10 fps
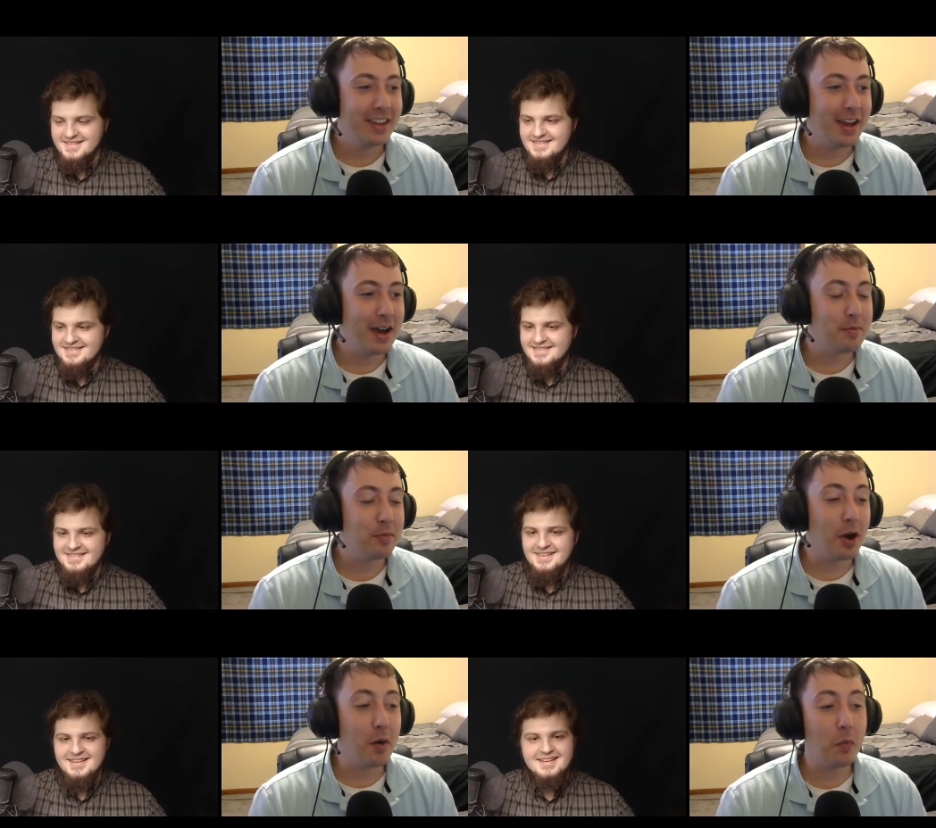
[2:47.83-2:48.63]
Speaker 1: um,
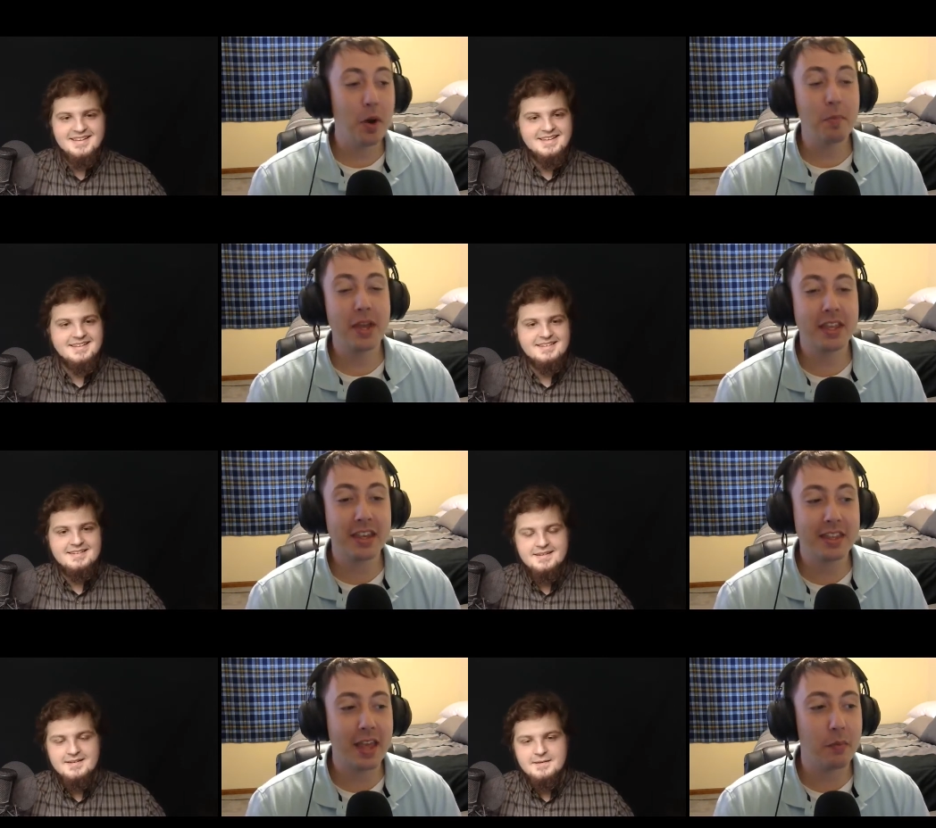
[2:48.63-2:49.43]
but uh, one big
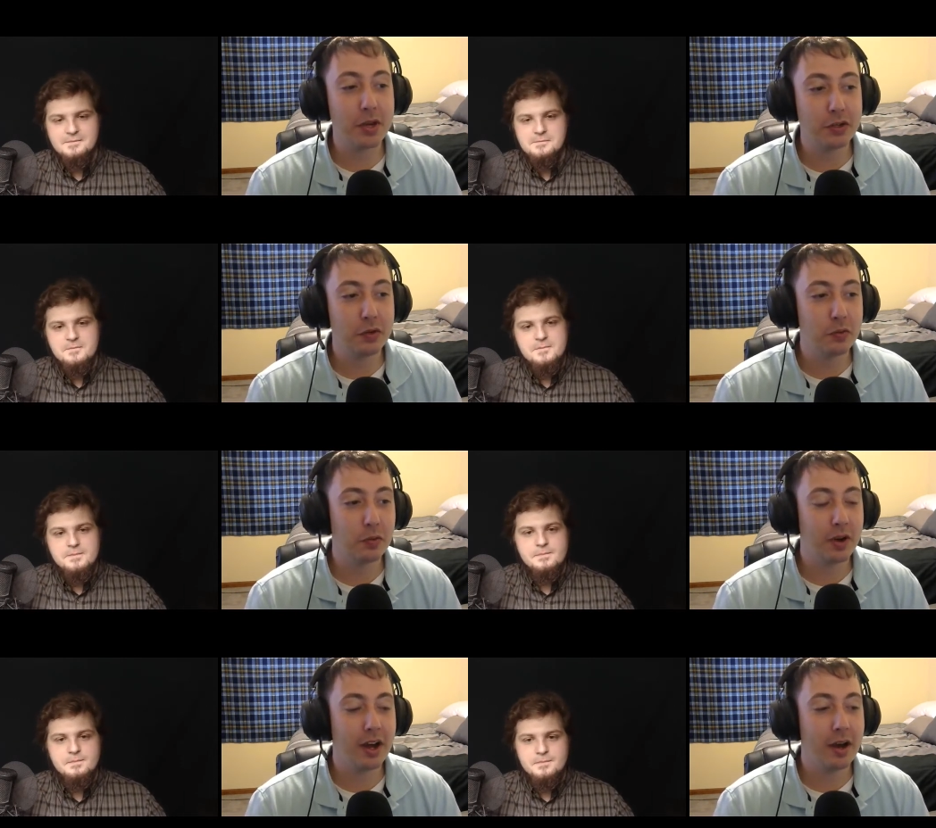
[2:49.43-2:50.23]
thing that we do
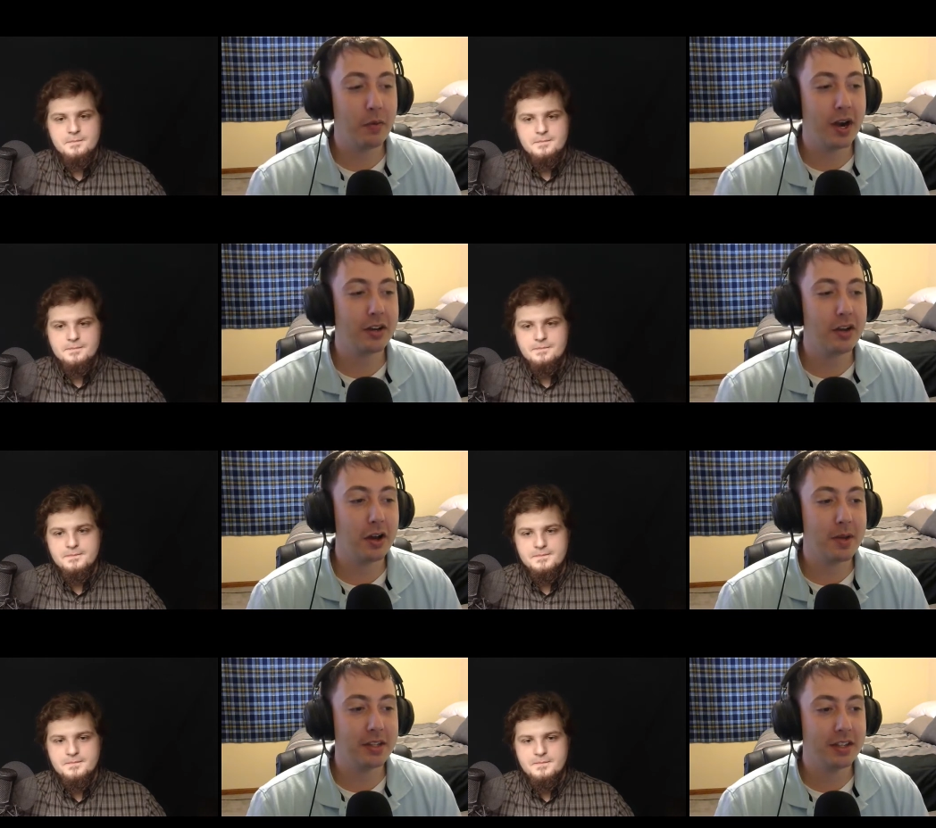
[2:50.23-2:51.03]
uh, want to talk
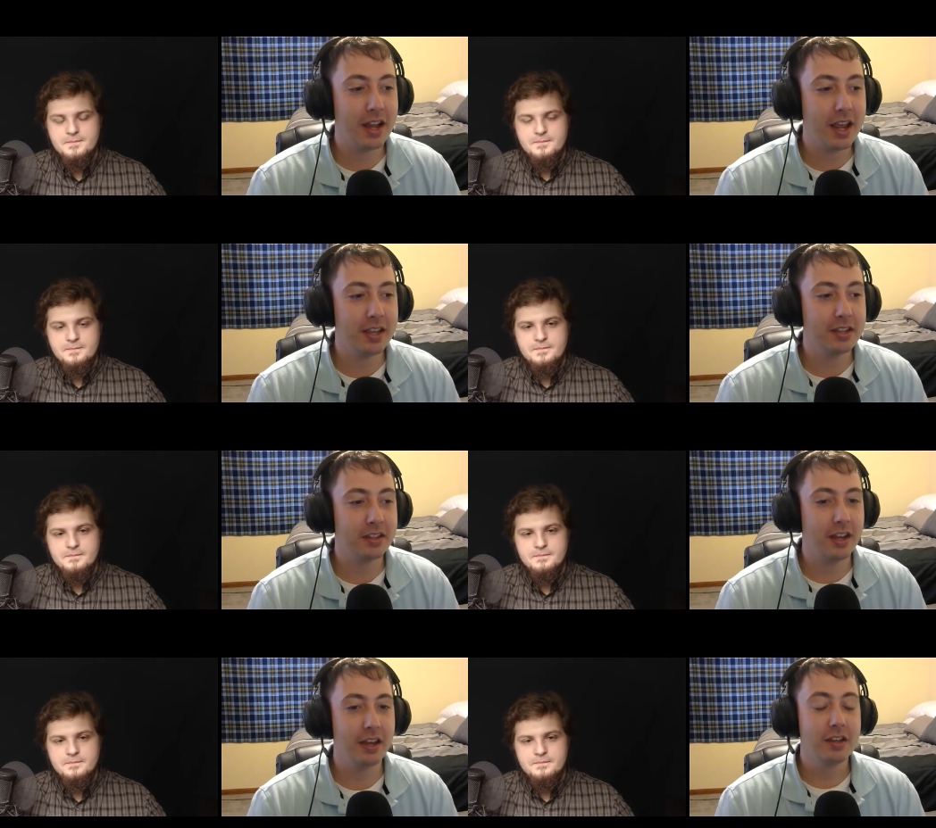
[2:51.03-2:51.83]
about today is
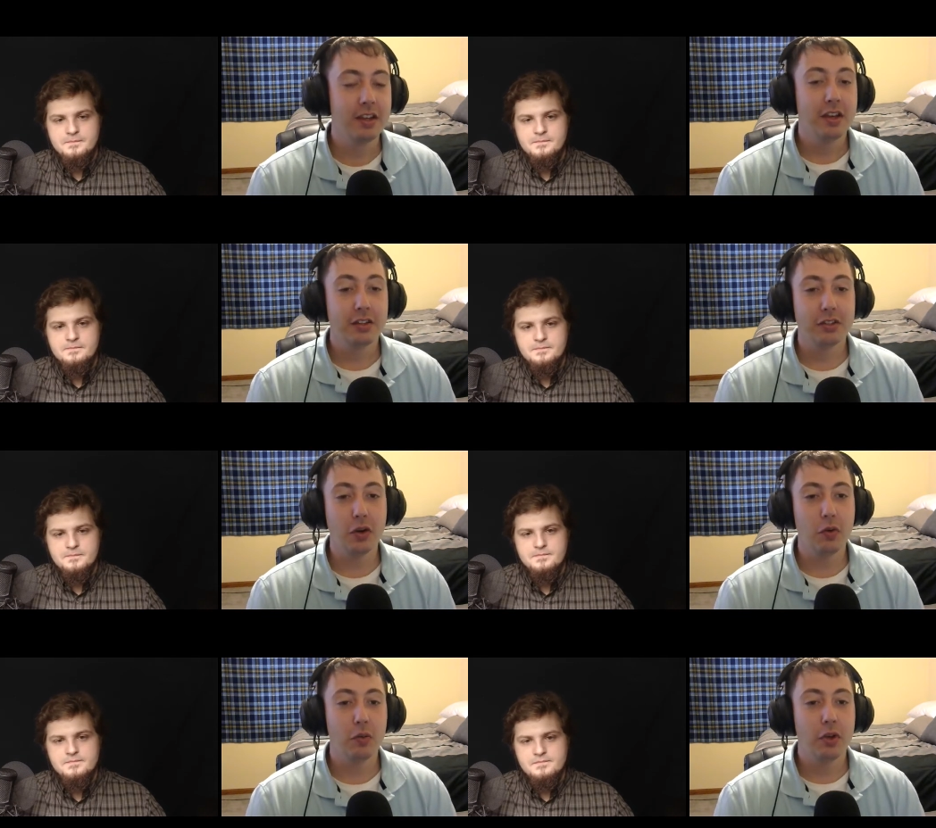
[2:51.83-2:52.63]
uh,
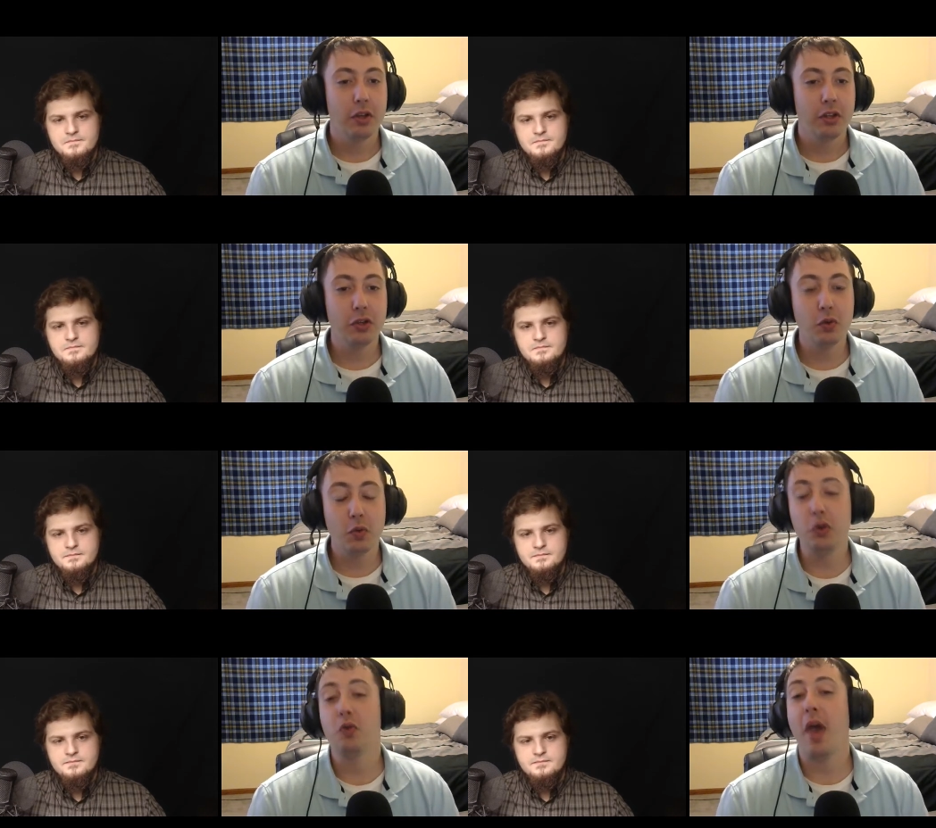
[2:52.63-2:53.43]
so you
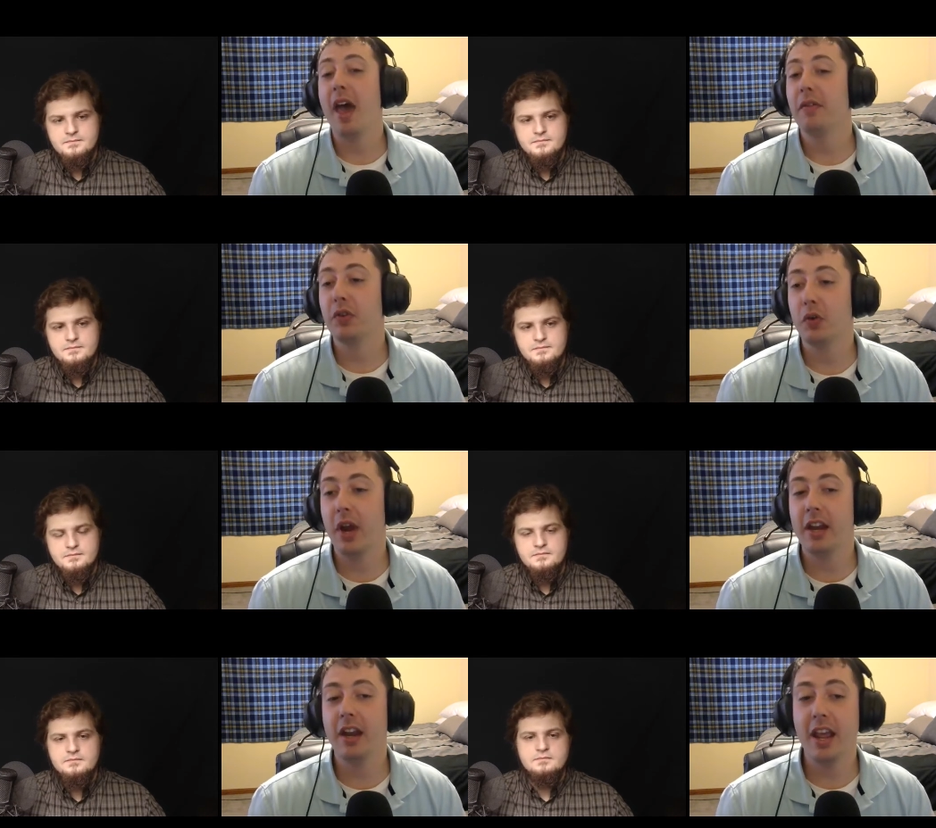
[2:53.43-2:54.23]
you have
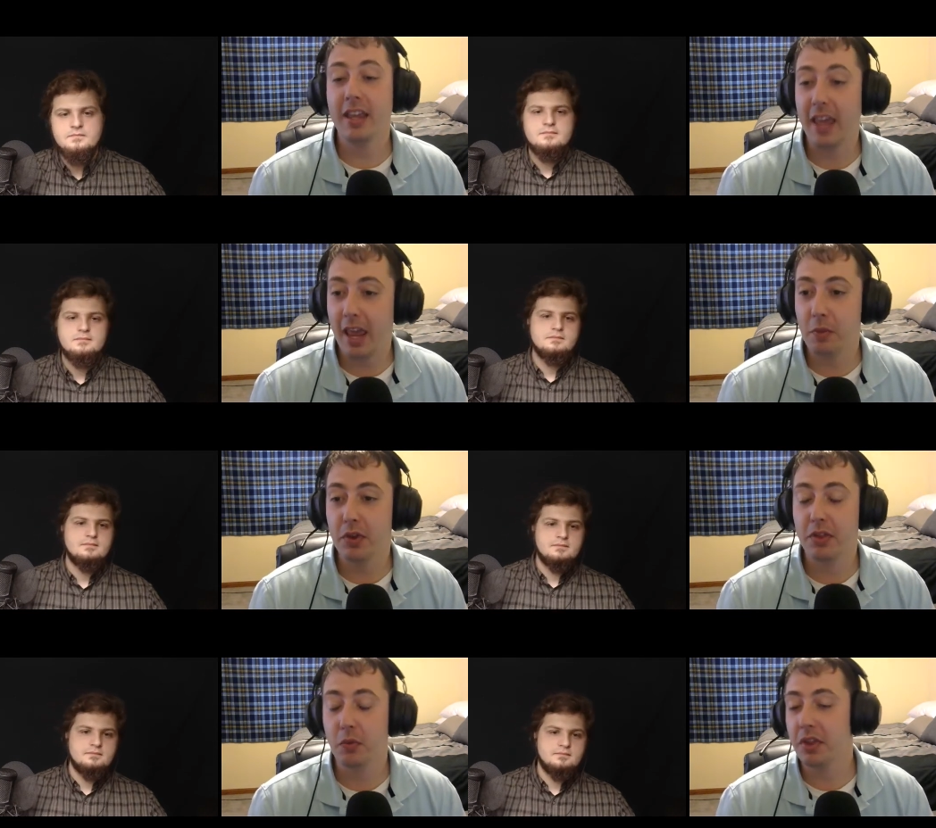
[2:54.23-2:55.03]
created a game
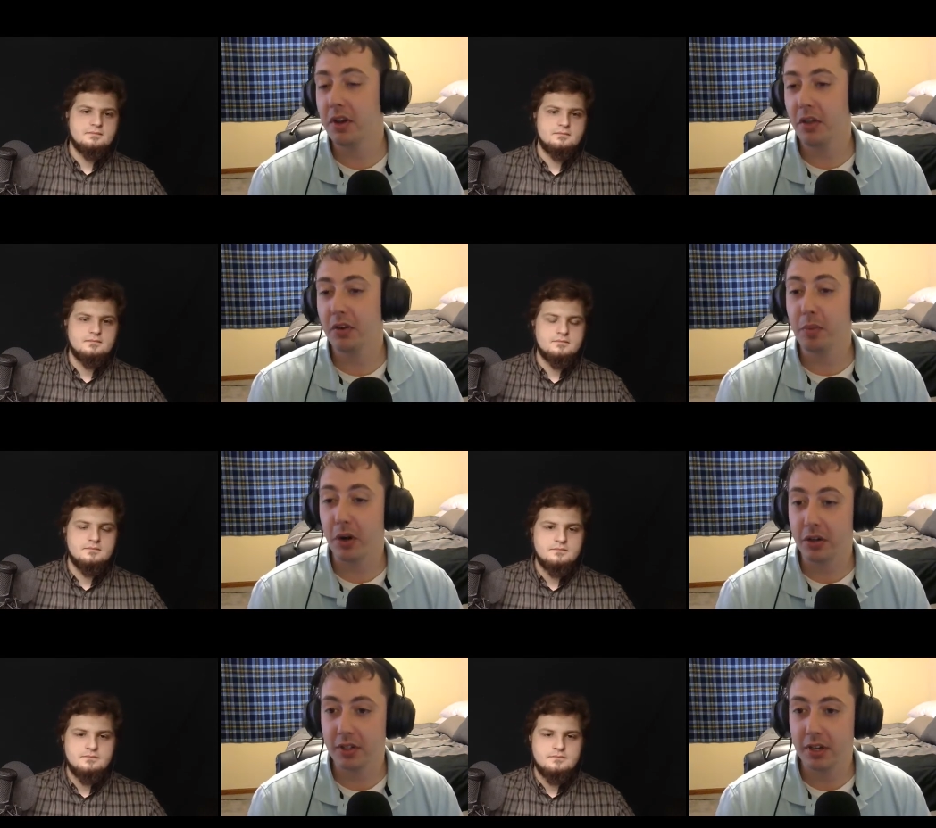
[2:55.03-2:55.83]
with with another
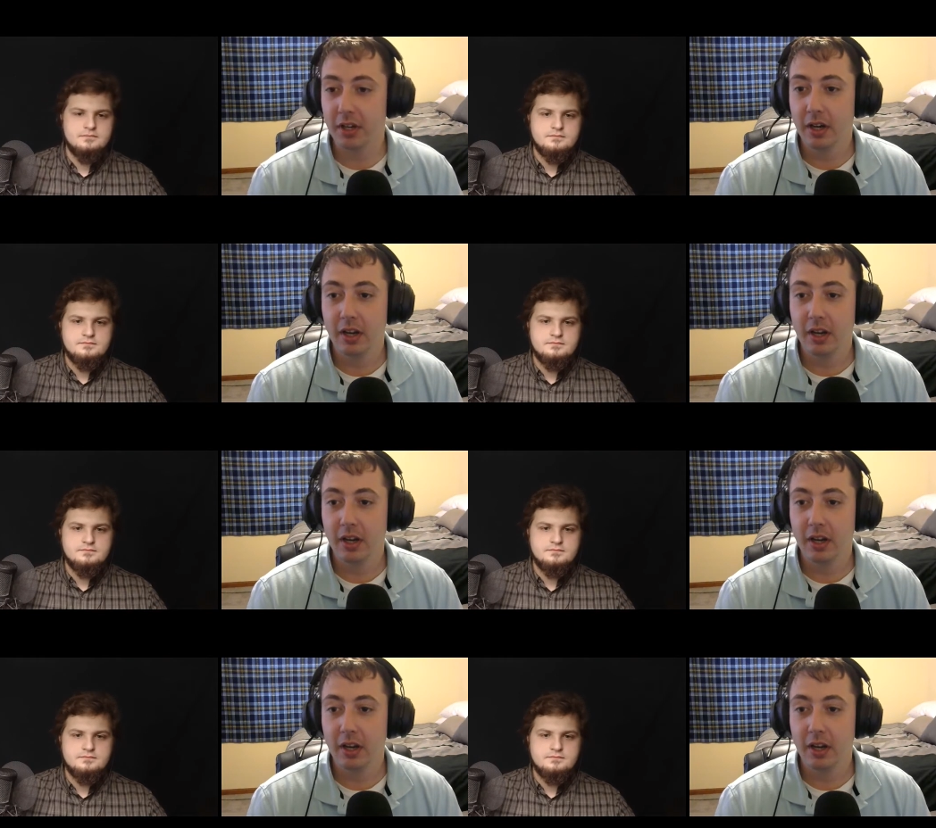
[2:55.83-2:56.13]
person,